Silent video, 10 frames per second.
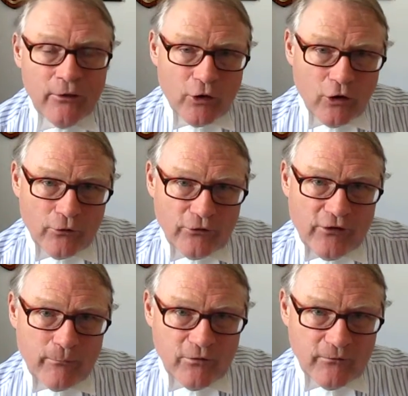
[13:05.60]
the
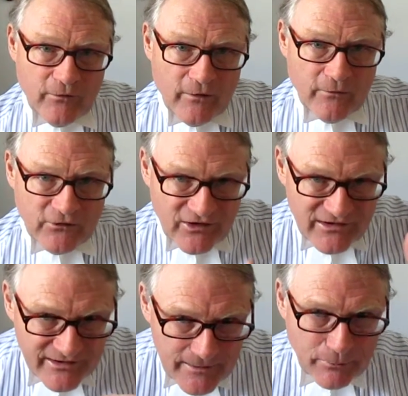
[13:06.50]
concept of a
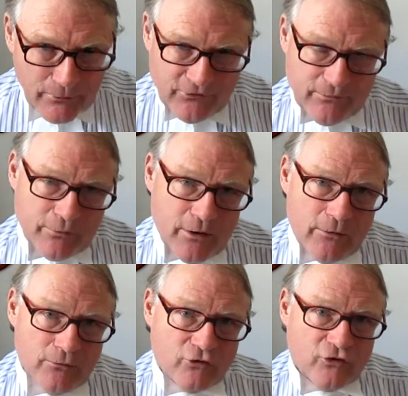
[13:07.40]
deliberate
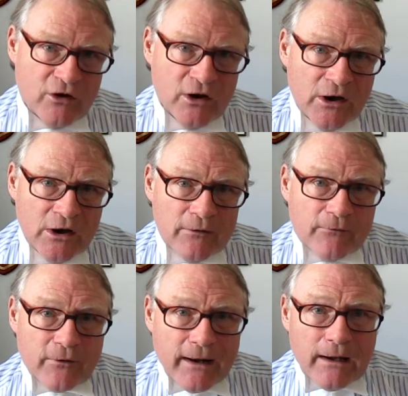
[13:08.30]
approach,
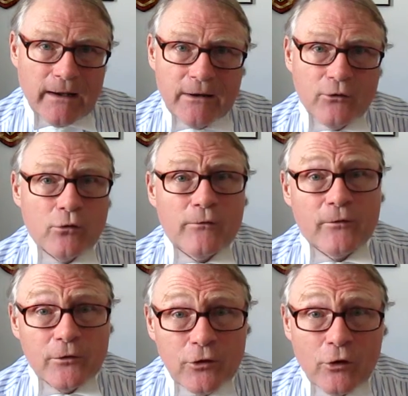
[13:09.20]
frankly, an
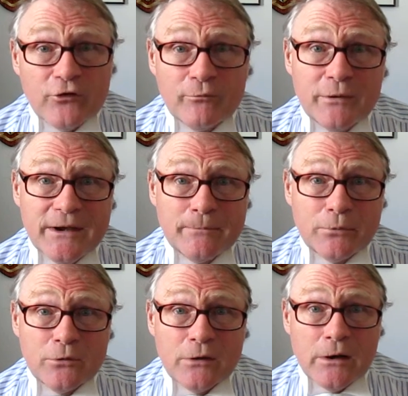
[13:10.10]
awful lot of
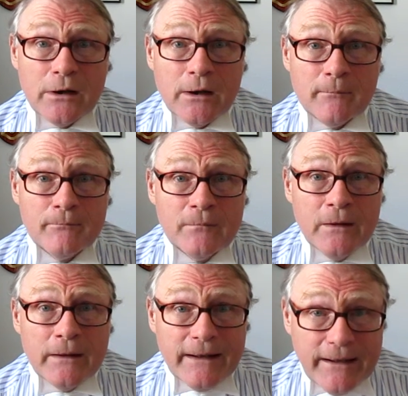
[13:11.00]
people
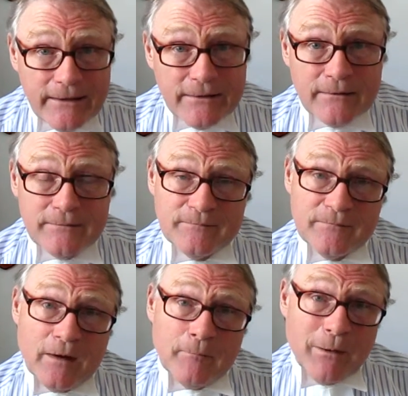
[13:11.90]
in
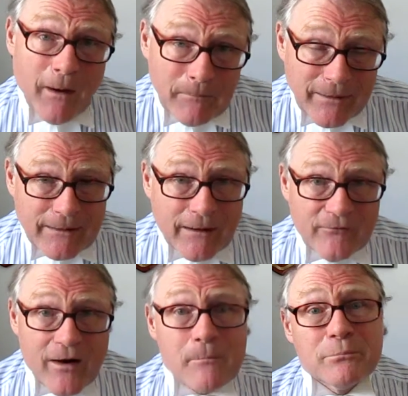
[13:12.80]
public
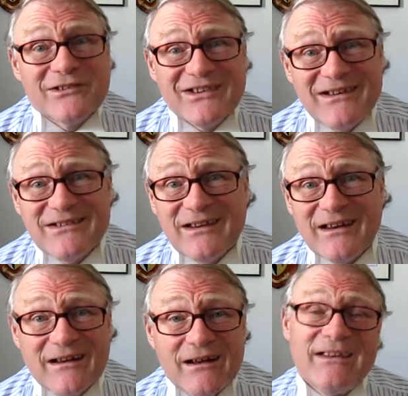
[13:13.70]
life are
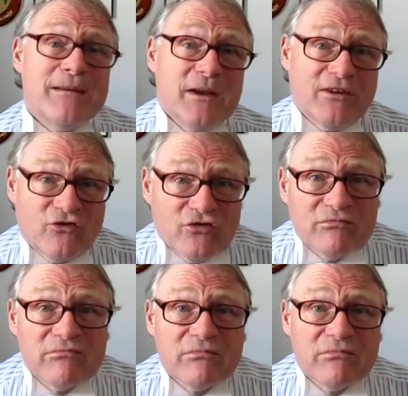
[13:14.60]
presenting an image,